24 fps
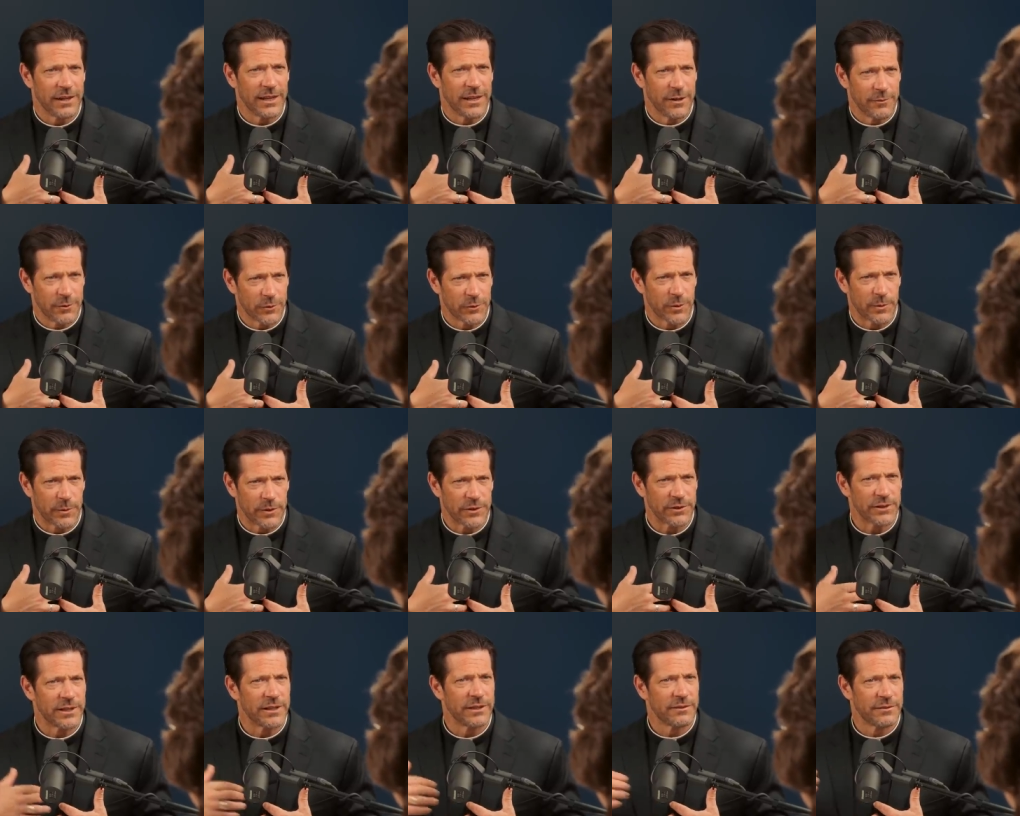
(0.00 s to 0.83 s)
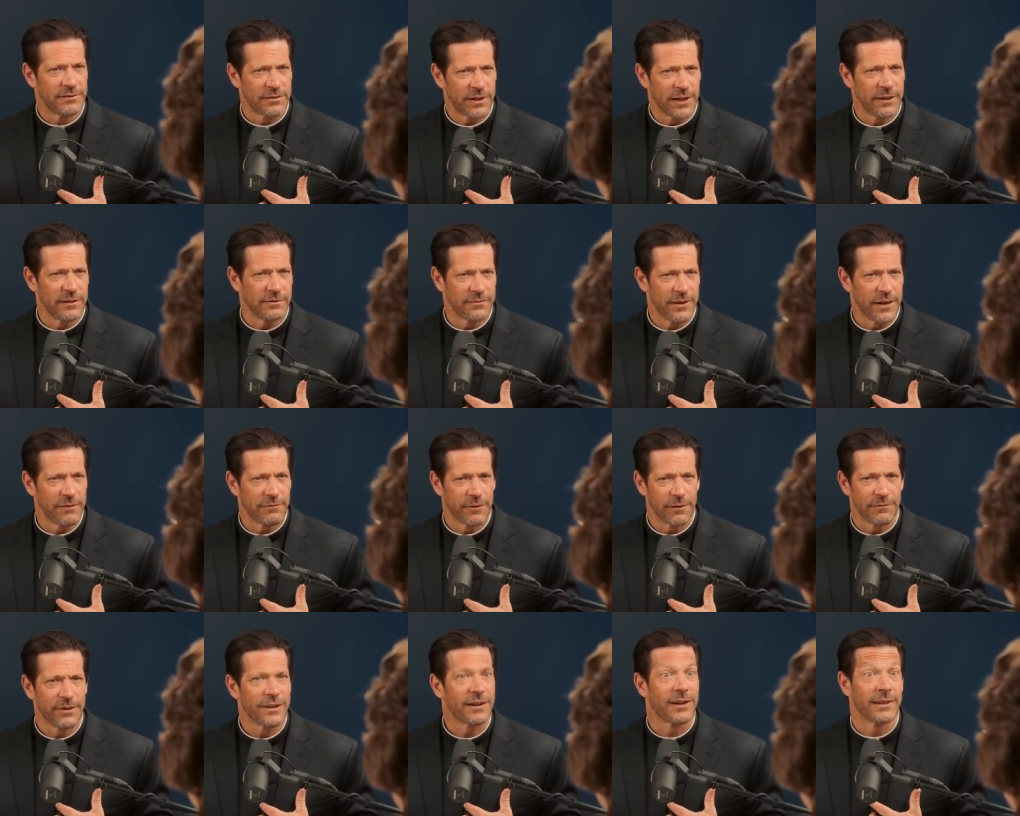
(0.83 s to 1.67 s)
the individual person is in
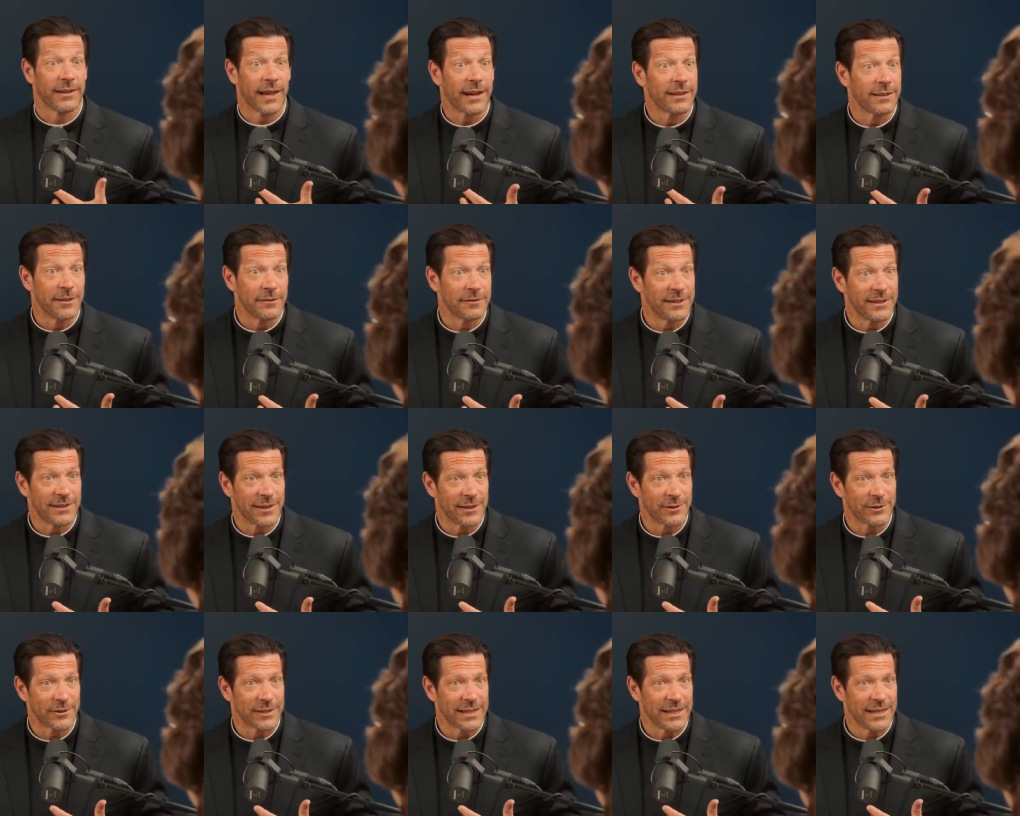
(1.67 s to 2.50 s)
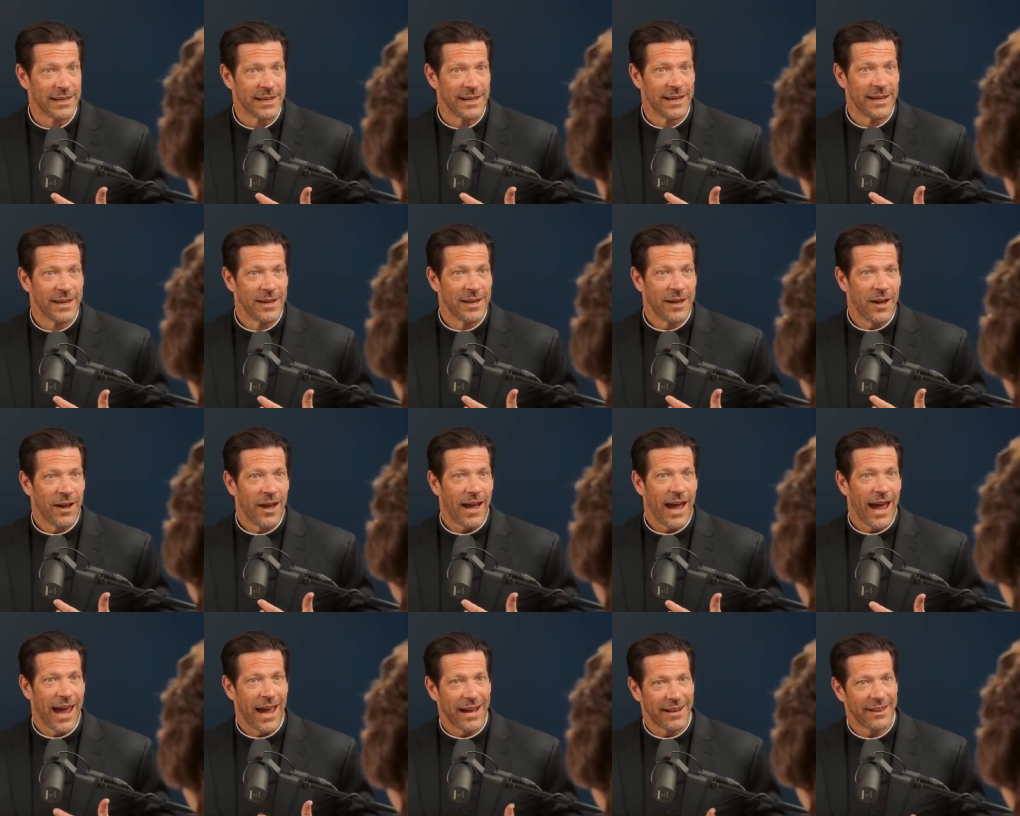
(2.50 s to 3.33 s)
favor of the collective essentially mm
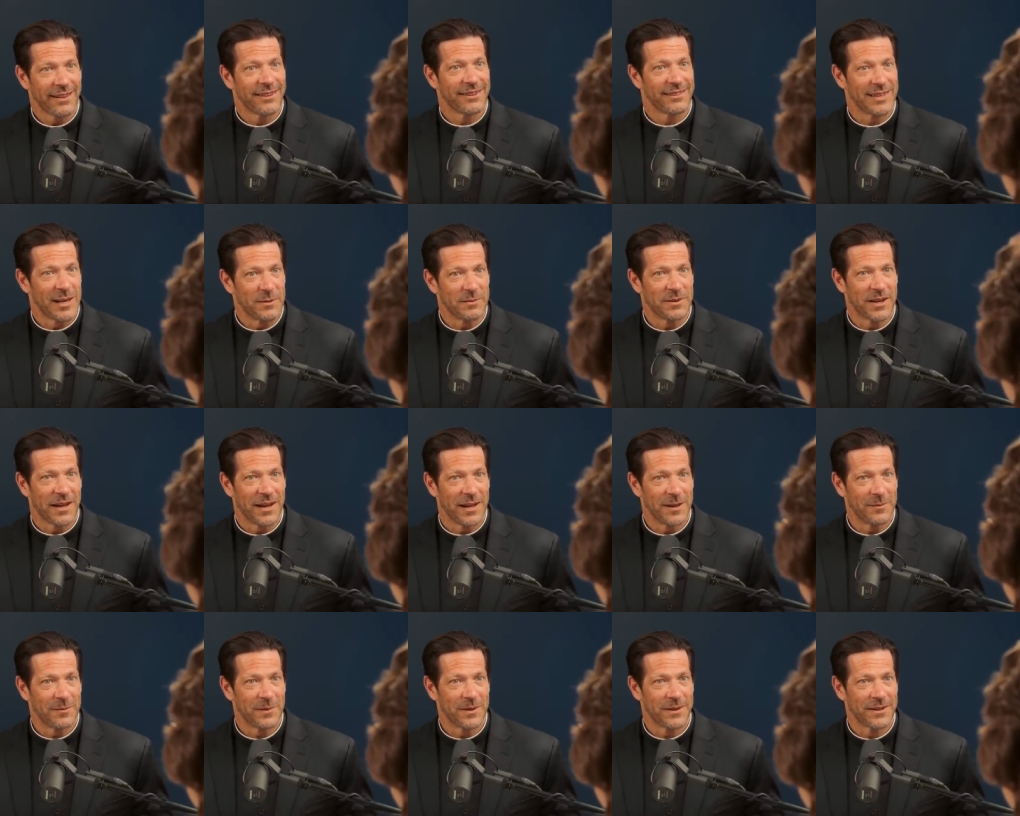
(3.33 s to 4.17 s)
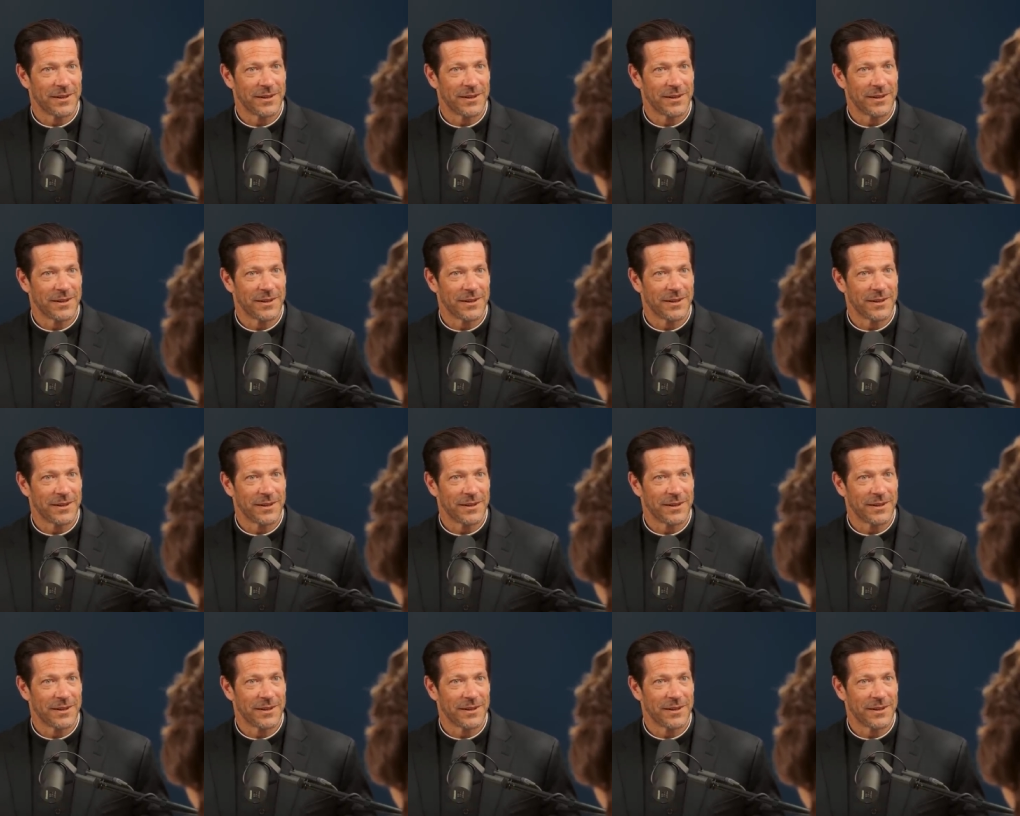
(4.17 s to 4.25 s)
-hmm. and at the same time